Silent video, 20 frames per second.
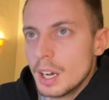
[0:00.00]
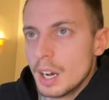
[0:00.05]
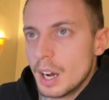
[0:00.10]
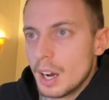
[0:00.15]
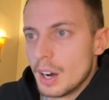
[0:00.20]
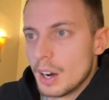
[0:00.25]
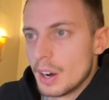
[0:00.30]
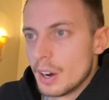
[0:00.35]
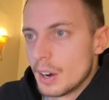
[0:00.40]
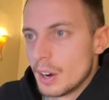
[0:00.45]

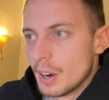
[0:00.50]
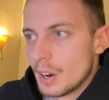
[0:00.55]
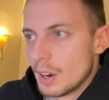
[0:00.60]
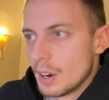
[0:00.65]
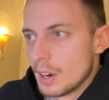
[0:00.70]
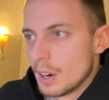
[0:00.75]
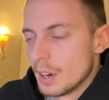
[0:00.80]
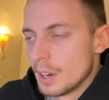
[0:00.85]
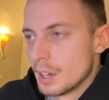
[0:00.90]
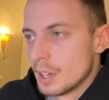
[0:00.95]

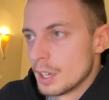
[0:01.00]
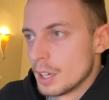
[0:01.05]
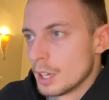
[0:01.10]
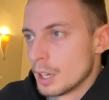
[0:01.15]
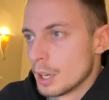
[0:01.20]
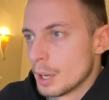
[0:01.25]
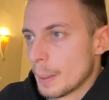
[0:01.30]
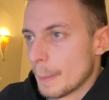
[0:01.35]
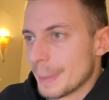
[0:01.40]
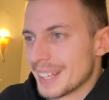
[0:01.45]
Uh,
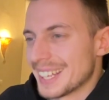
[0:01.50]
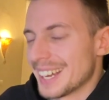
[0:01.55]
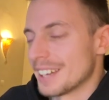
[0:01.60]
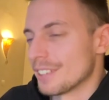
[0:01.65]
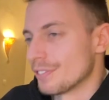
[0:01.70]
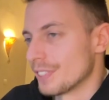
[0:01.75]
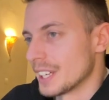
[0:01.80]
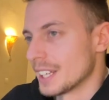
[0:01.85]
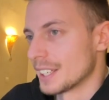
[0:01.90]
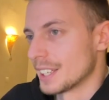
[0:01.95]
but I
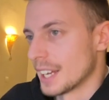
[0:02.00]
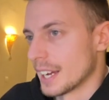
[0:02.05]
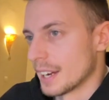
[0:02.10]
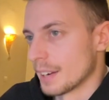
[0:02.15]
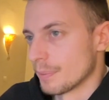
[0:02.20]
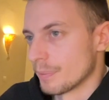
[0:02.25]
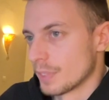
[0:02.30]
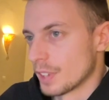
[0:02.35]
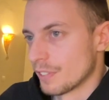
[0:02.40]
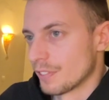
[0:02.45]
think,
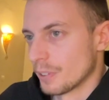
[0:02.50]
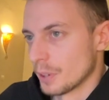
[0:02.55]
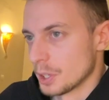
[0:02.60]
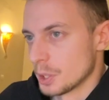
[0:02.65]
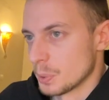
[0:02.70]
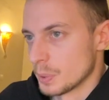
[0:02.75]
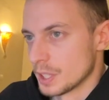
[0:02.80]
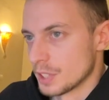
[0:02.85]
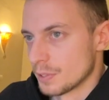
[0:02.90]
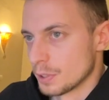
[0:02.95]
yeah, for
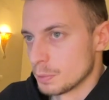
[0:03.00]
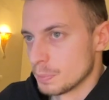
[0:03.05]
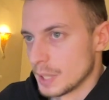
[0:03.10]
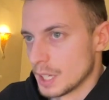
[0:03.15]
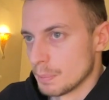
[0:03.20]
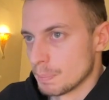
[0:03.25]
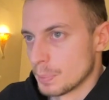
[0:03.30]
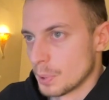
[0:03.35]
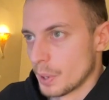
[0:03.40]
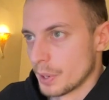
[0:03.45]
you it would be
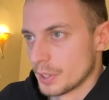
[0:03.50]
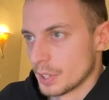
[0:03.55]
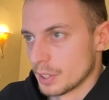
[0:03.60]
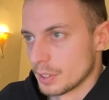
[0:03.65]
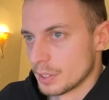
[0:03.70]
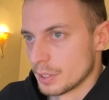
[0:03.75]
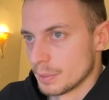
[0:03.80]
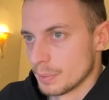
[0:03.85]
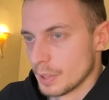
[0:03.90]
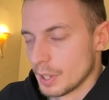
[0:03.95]
important
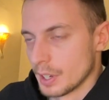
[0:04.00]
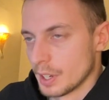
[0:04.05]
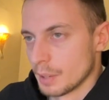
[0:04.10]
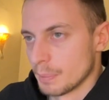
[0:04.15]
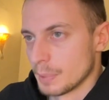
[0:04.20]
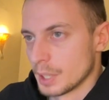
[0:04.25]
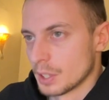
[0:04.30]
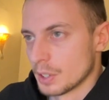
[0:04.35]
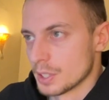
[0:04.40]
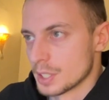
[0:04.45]

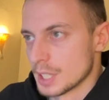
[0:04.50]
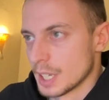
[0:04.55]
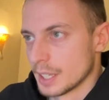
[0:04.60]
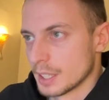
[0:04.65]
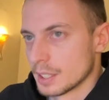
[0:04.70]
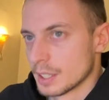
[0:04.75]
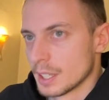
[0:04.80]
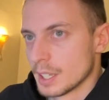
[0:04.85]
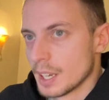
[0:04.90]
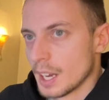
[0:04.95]
because
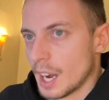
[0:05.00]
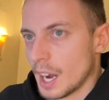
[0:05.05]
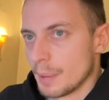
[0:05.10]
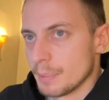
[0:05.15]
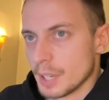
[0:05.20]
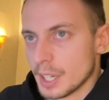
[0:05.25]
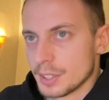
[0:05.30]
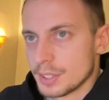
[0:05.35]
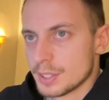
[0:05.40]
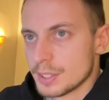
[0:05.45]
like I'm
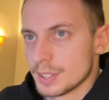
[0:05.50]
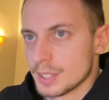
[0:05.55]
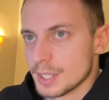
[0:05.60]
not